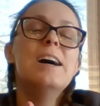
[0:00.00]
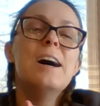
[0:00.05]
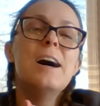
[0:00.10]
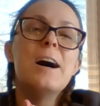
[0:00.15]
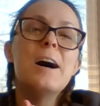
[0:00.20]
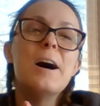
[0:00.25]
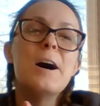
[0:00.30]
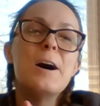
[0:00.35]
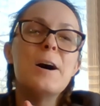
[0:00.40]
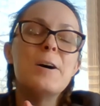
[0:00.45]

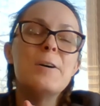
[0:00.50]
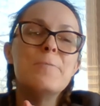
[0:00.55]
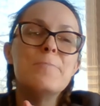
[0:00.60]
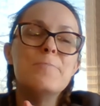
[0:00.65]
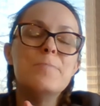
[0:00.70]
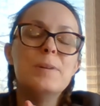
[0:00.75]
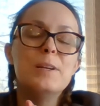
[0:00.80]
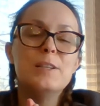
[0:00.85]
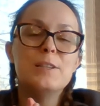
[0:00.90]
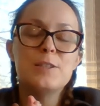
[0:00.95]

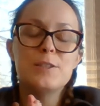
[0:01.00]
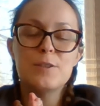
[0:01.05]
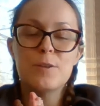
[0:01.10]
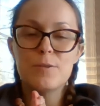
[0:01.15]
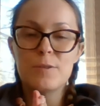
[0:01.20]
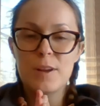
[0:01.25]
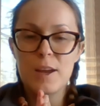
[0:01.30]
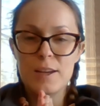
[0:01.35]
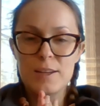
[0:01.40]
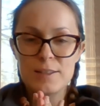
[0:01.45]
It's so
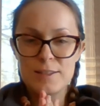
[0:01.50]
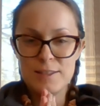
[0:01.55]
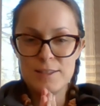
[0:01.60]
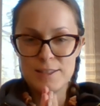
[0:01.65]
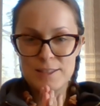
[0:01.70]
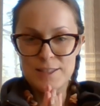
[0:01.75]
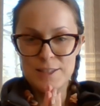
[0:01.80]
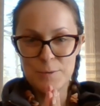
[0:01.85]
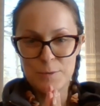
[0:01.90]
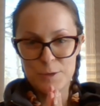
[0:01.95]
nice to
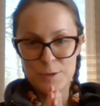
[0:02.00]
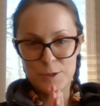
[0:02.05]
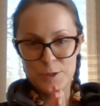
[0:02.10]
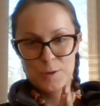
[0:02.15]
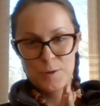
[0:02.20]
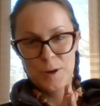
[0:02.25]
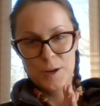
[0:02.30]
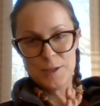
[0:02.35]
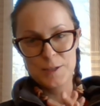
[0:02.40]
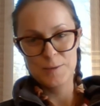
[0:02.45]
see what you
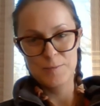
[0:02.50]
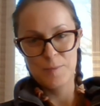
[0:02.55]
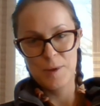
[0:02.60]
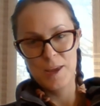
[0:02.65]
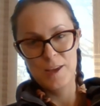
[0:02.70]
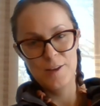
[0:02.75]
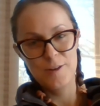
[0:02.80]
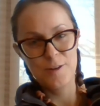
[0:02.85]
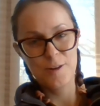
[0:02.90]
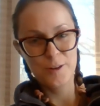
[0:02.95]
guys
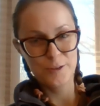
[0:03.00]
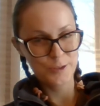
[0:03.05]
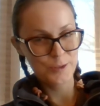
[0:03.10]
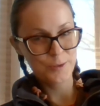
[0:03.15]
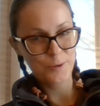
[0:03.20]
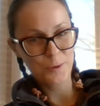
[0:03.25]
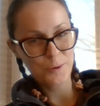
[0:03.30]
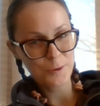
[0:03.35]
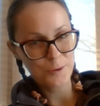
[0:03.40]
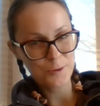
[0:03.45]
make. You're all
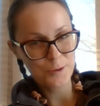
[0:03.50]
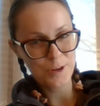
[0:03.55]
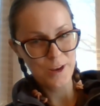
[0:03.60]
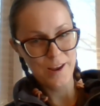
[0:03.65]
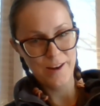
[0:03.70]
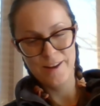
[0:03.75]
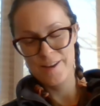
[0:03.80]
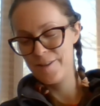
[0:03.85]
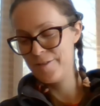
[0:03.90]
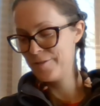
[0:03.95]
so
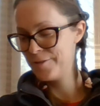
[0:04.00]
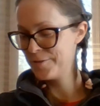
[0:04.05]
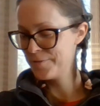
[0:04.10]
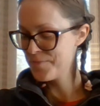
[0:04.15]
creative.